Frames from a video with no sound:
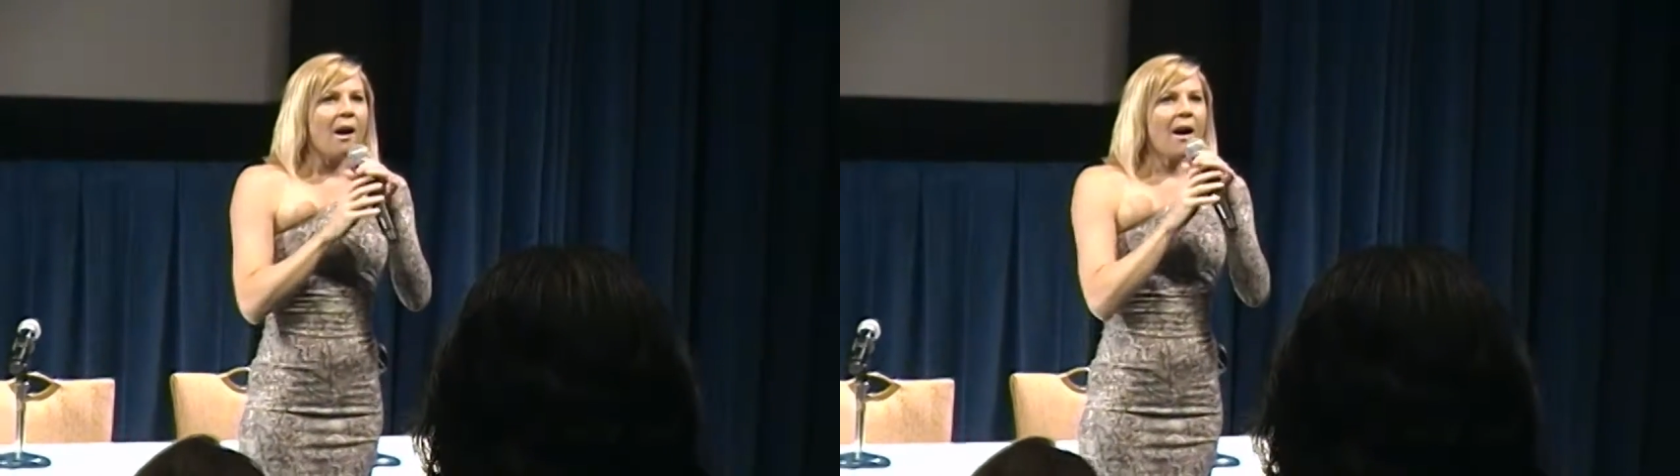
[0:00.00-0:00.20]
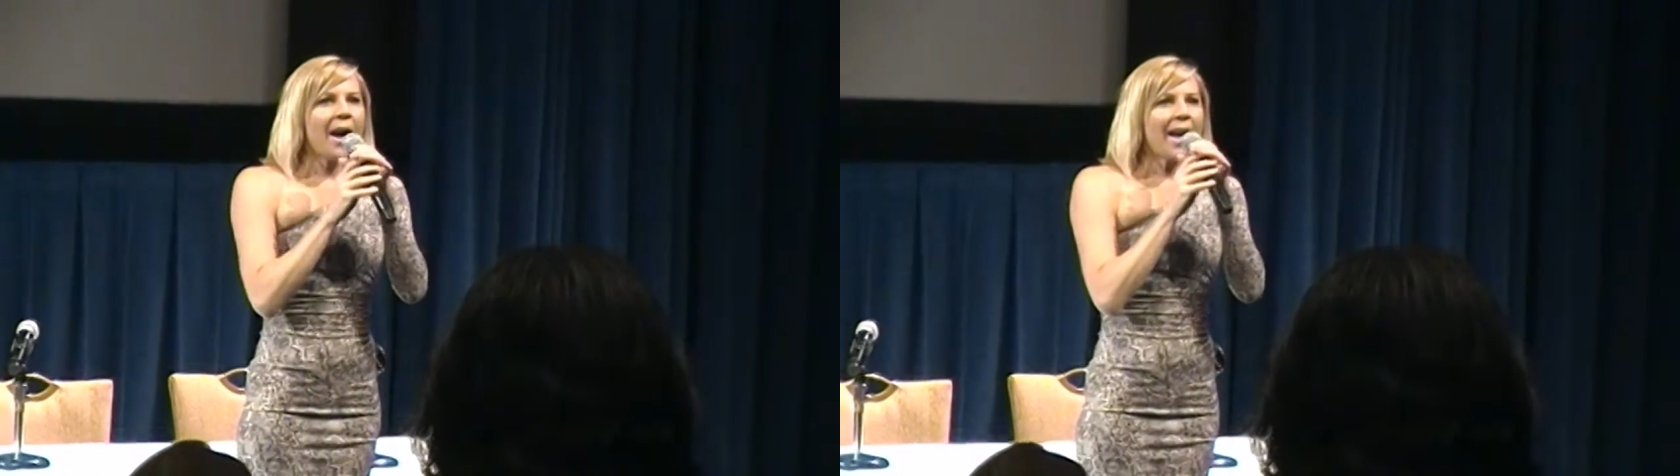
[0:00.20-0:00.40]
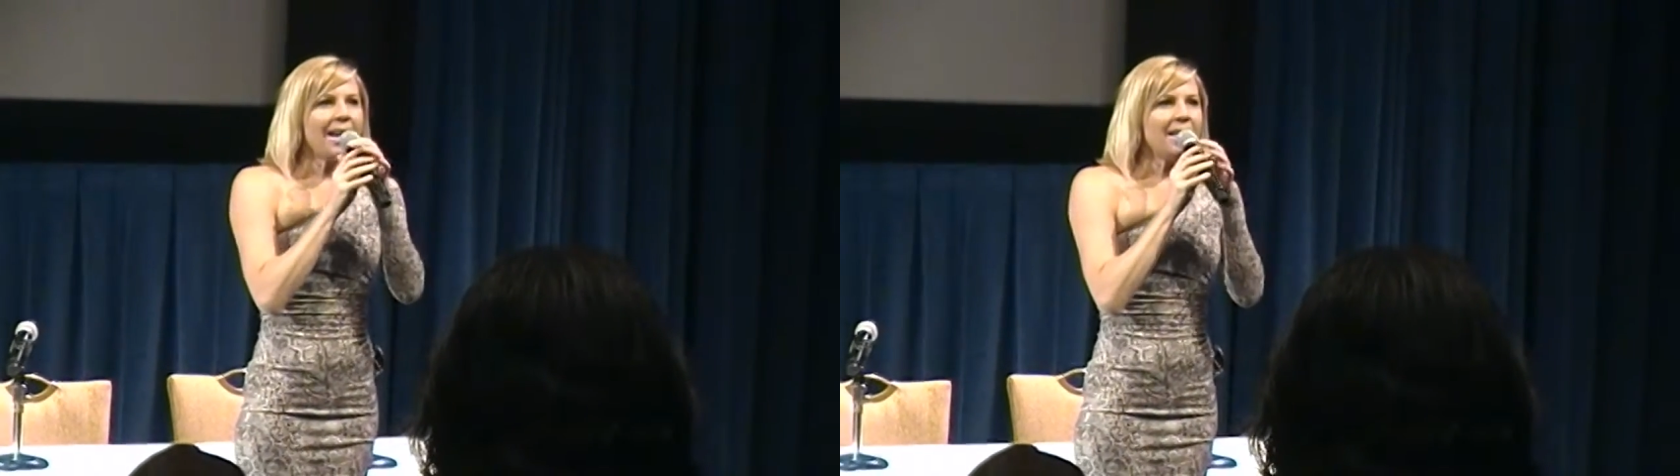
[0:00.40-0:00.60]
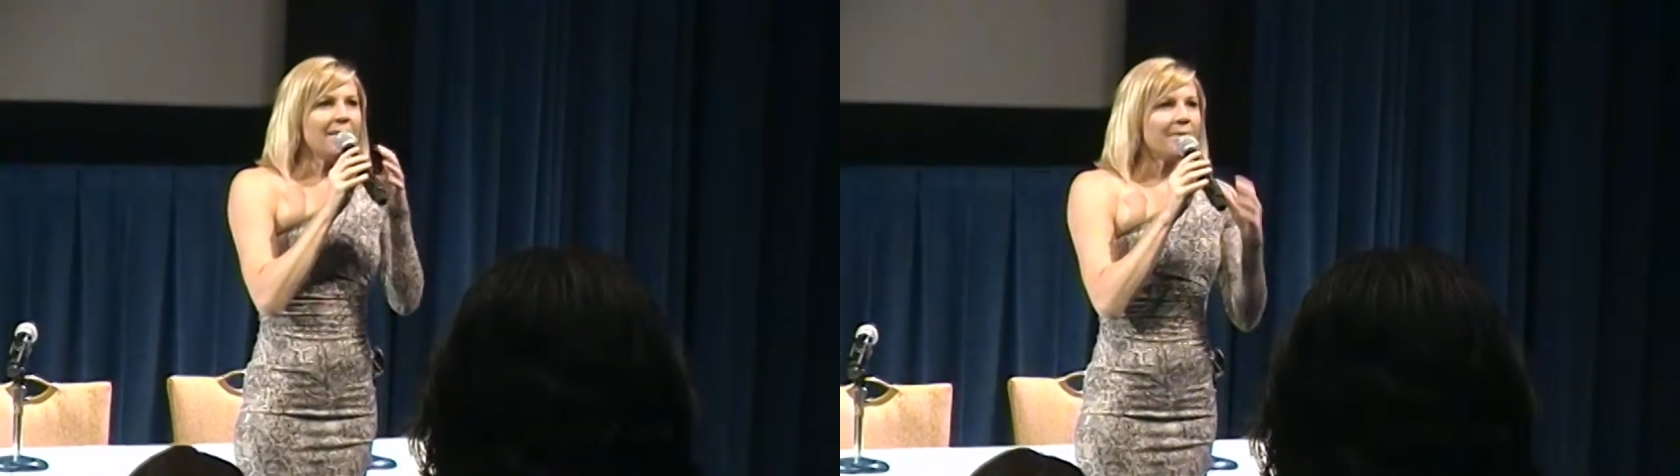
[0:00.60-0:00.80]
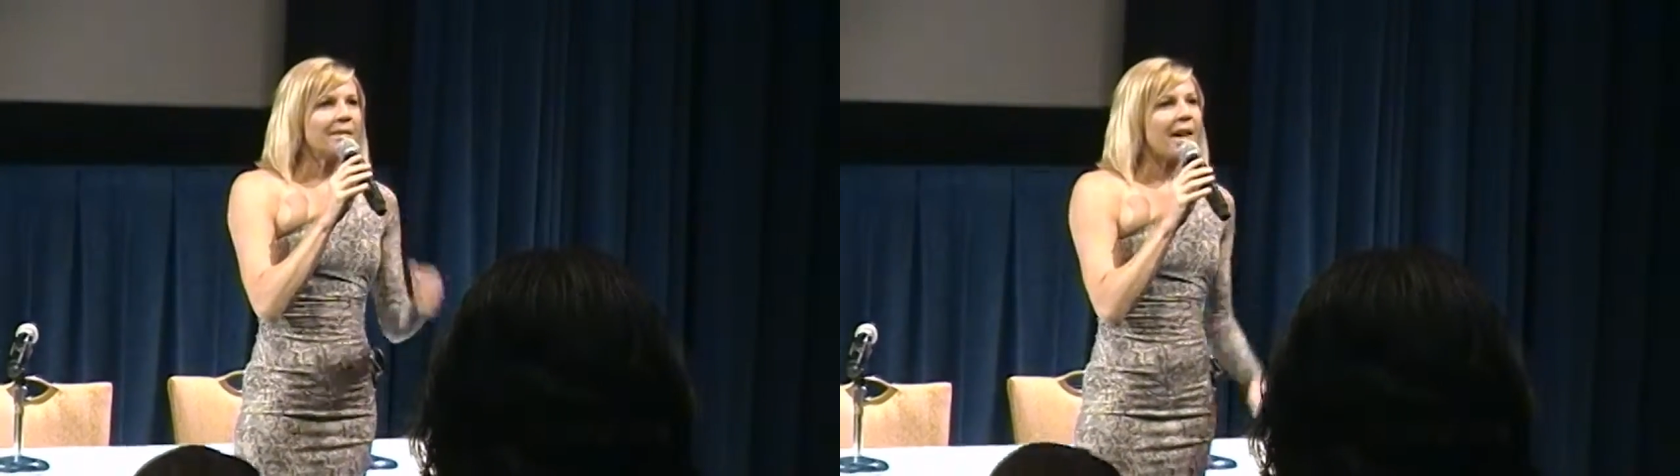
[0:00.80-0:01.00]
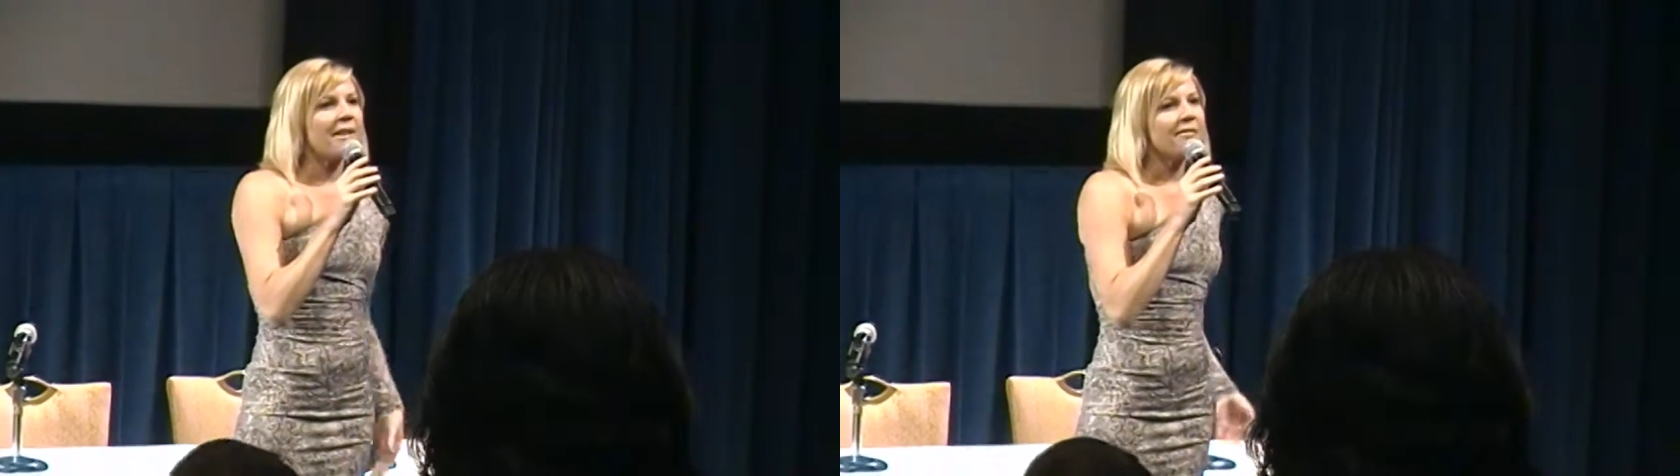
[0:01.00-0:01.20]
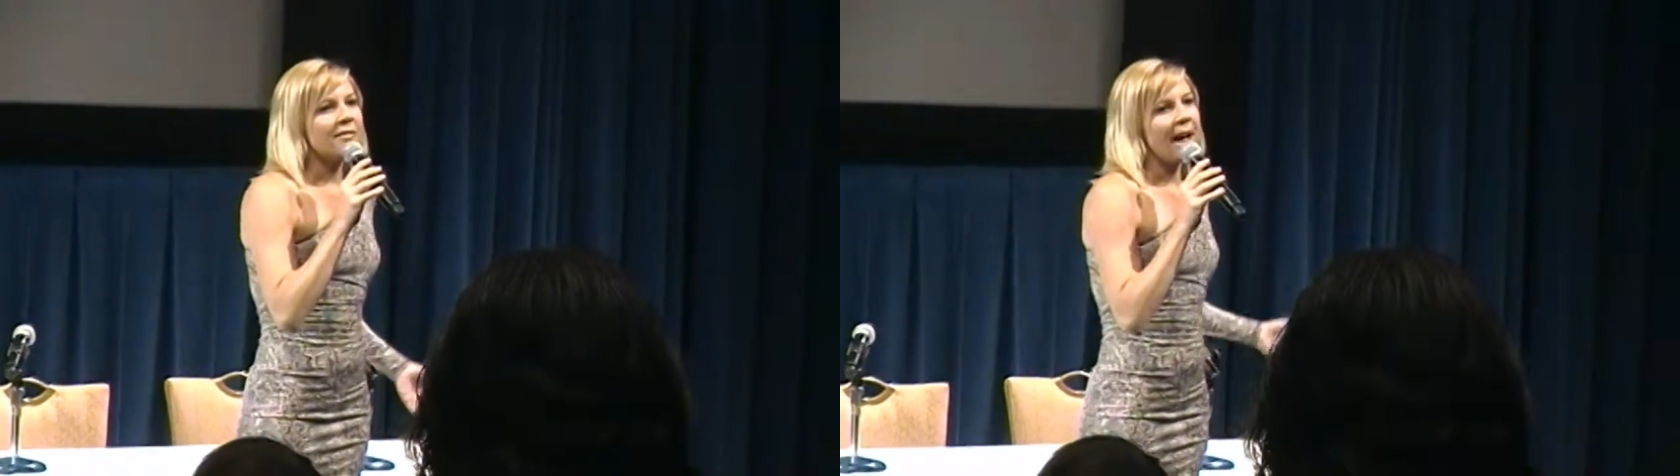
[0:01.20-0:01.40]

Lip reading: I love